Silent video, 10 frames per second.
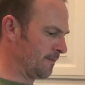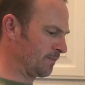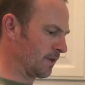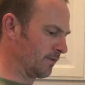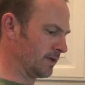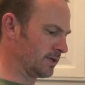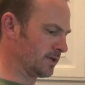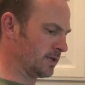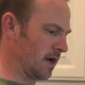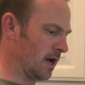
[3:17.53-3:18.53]
This
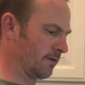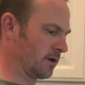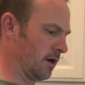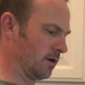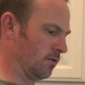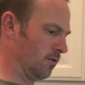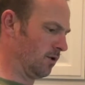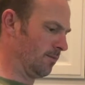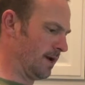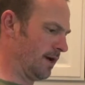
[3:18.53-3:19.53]
is an avocado
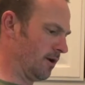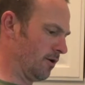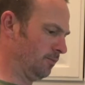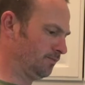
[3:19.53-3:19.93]
oil mayo.